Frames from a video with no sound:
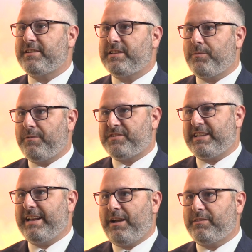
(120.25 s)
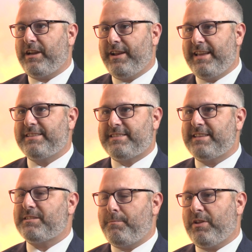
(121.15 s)
things that we've seen out there is
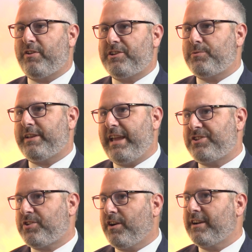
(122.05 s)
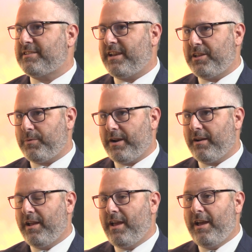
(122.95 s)
this ability to engage targets
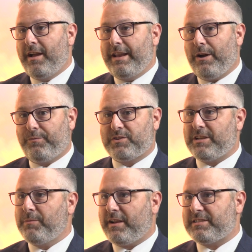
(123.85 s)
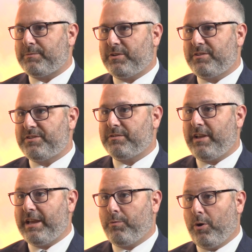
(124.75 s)
anywhere. Now, for some customers,
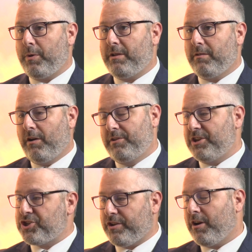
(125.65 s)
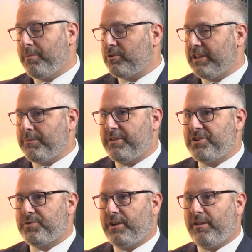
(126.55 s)
like where we initially are building it with
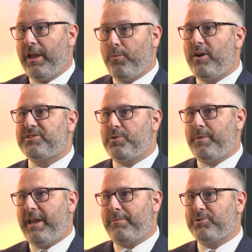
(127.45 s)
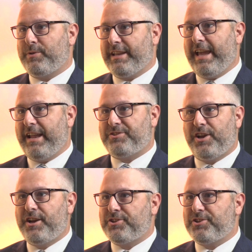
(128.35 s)
Israel, it was to be able to engage